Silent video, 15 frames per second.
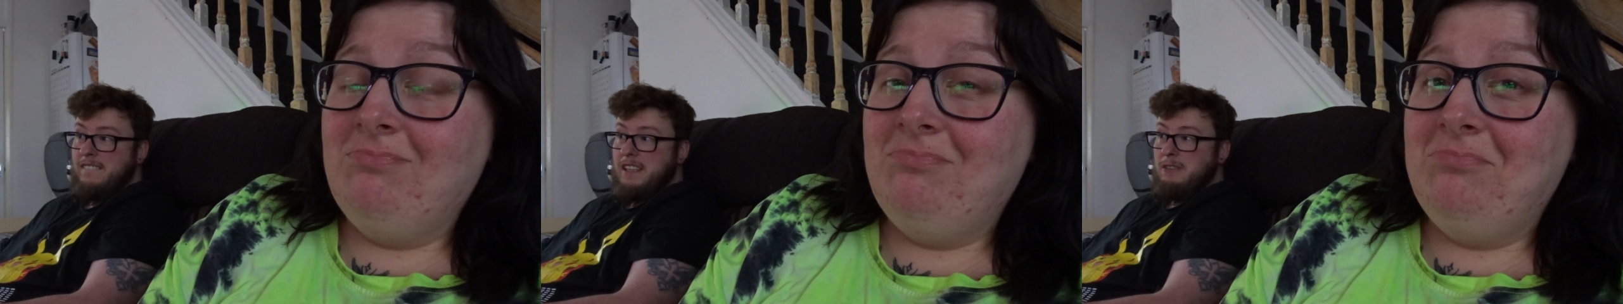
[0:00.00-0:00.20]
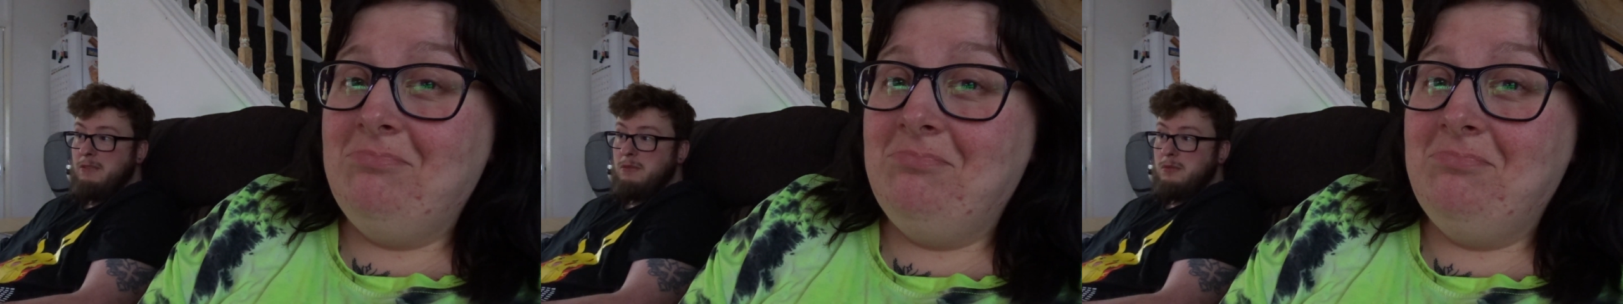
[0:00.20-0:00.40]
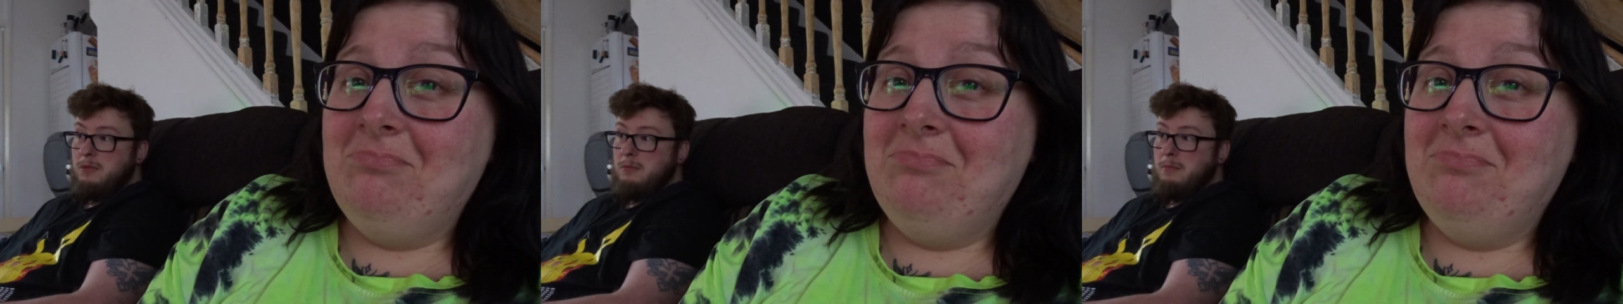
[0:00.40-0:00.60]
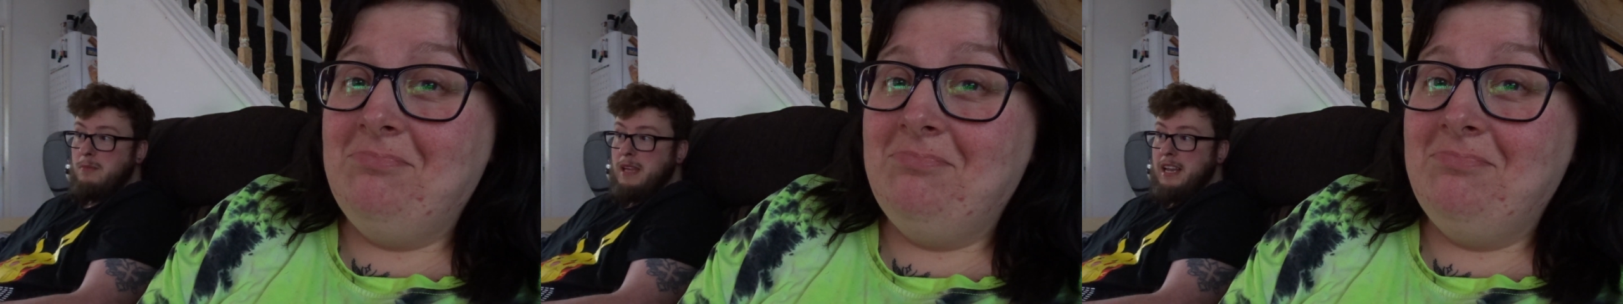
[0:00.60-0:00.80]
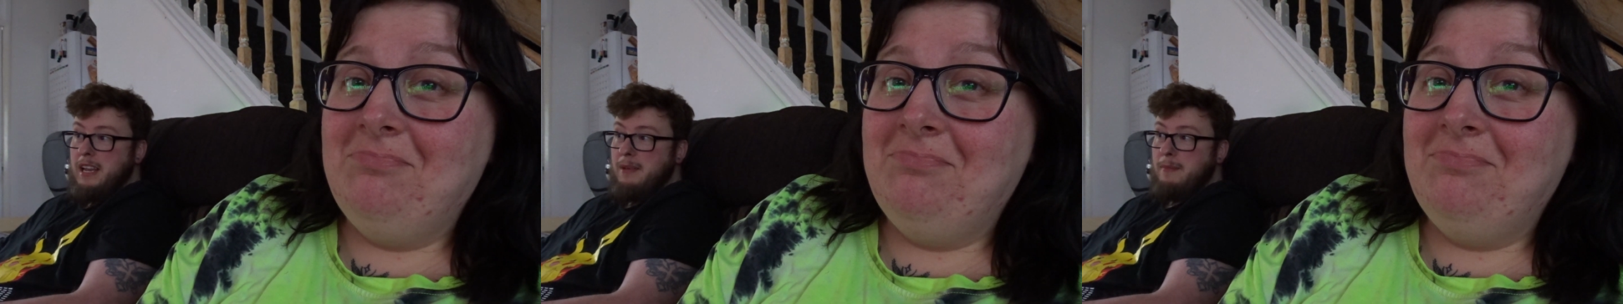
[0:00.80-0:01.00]
Speaker 1: It was
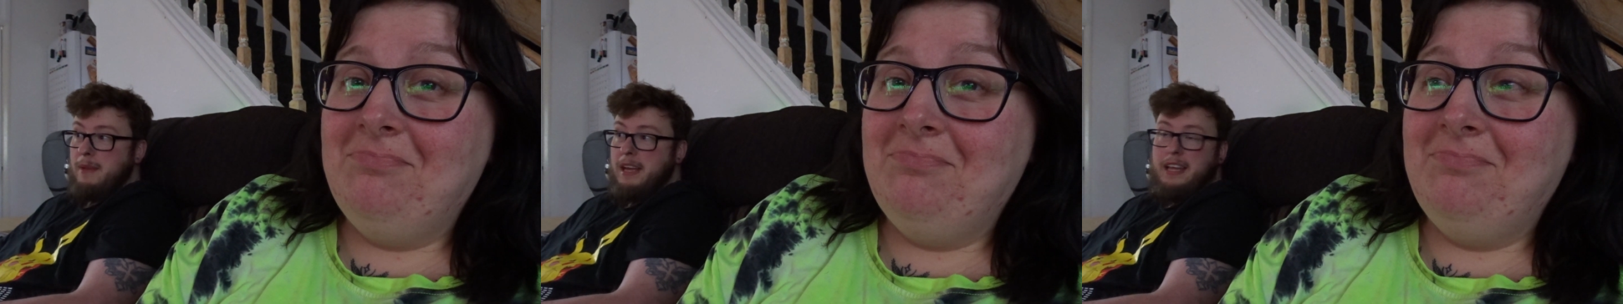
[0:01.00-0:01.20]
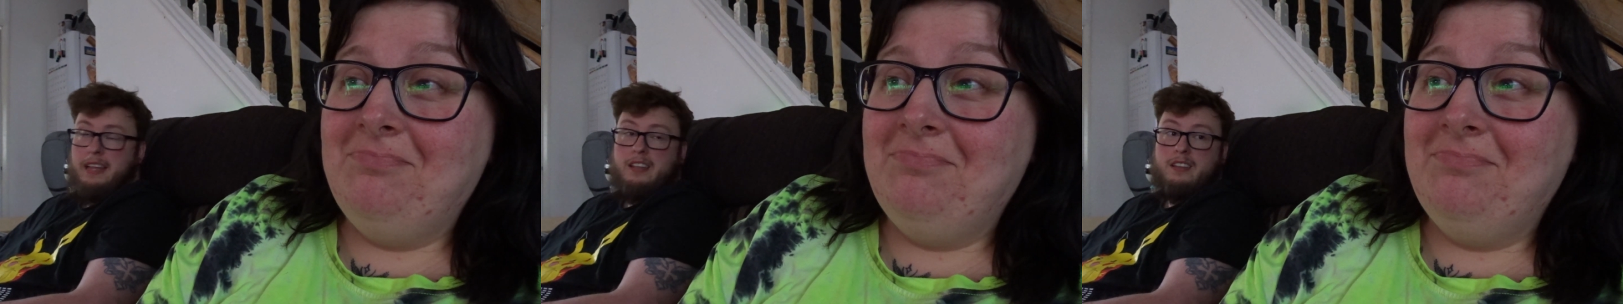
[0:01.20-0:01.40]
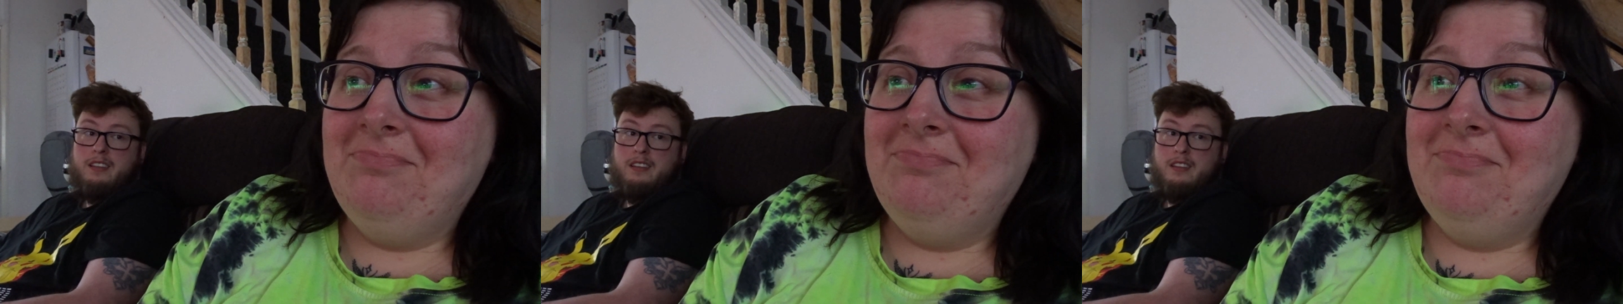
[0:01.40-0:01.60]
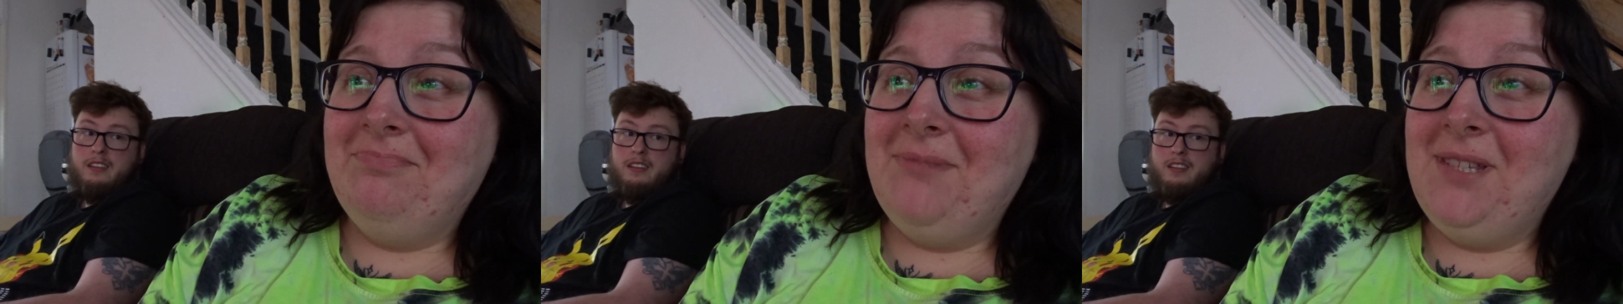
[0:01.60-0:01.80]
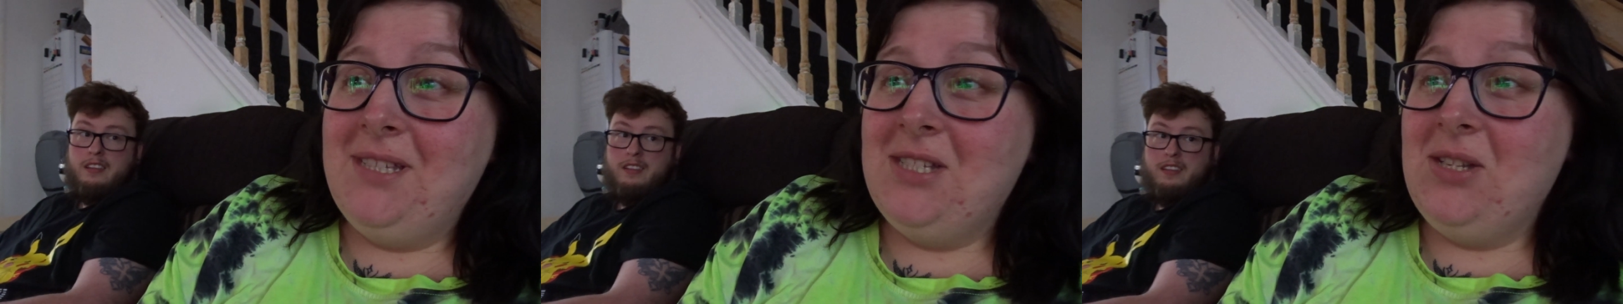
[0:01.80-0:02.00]
Bella May.
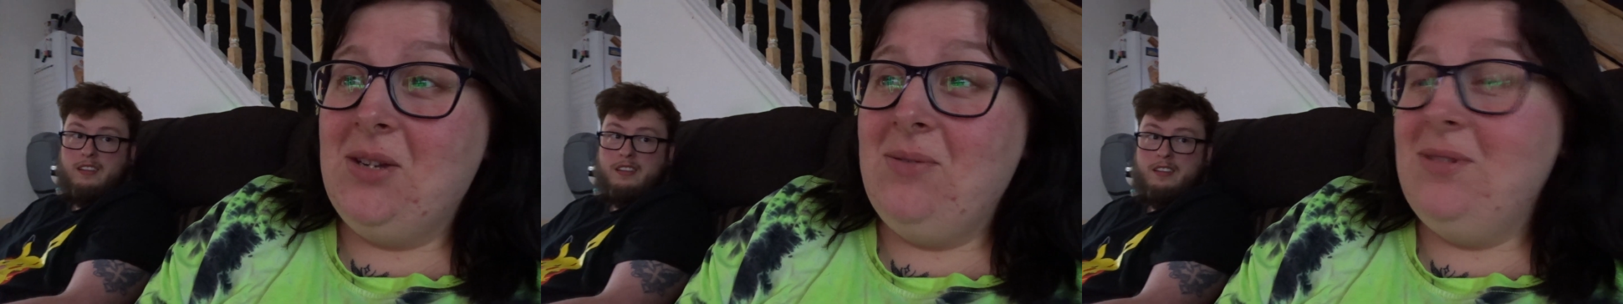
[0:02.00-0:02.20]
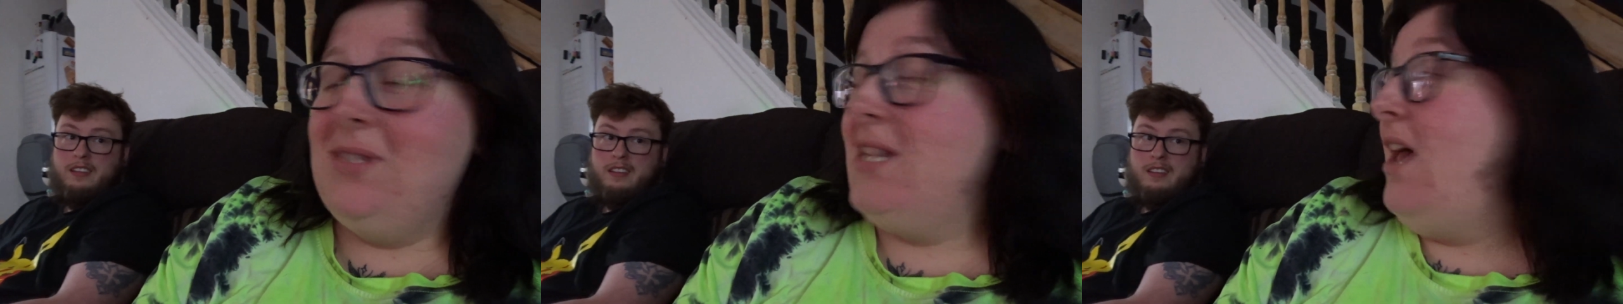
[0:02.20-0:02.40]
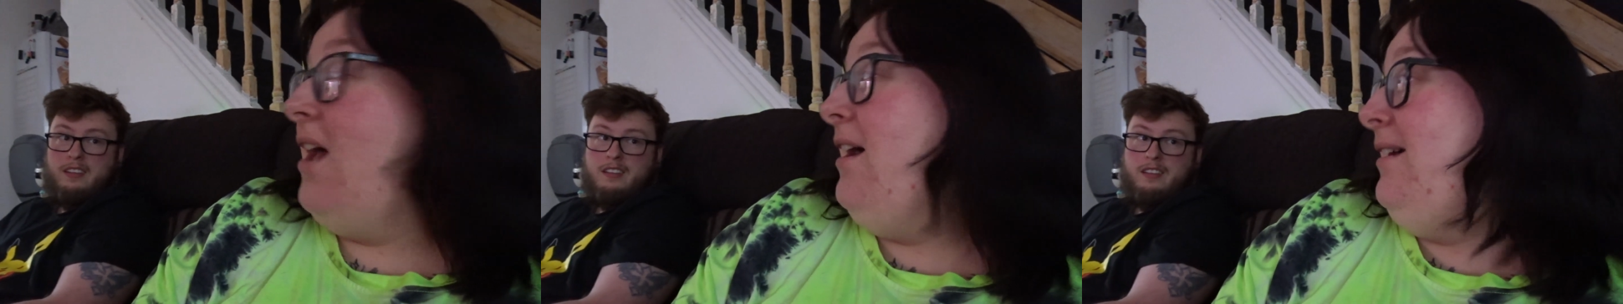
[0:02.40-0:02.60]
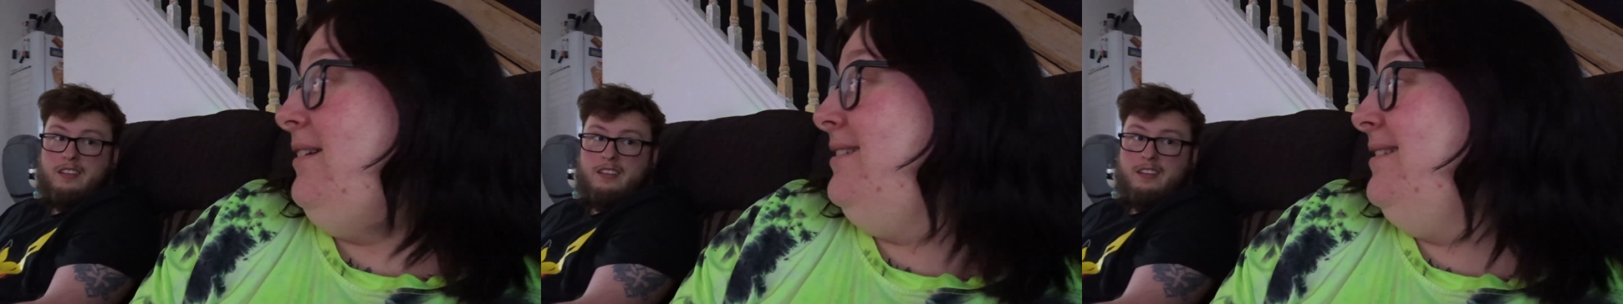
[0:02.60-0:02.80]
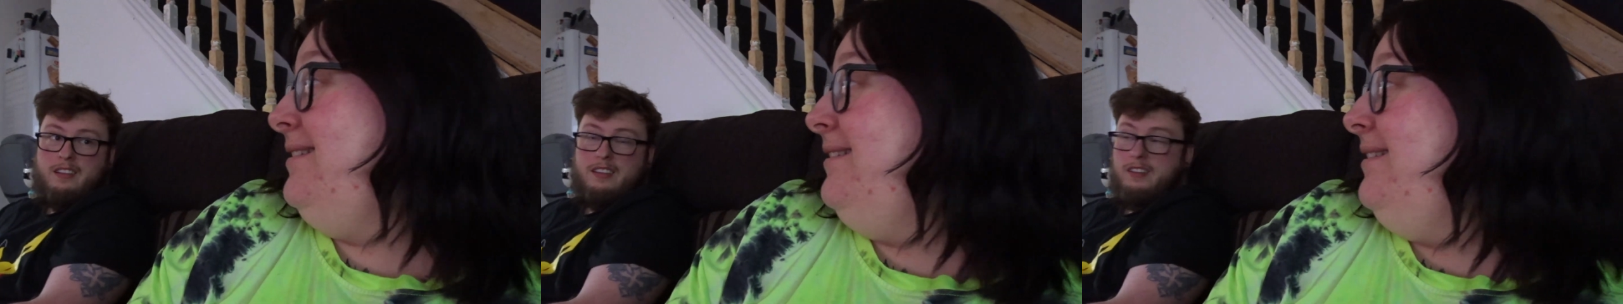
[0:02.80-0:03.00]
Speaker 2: It's so sad.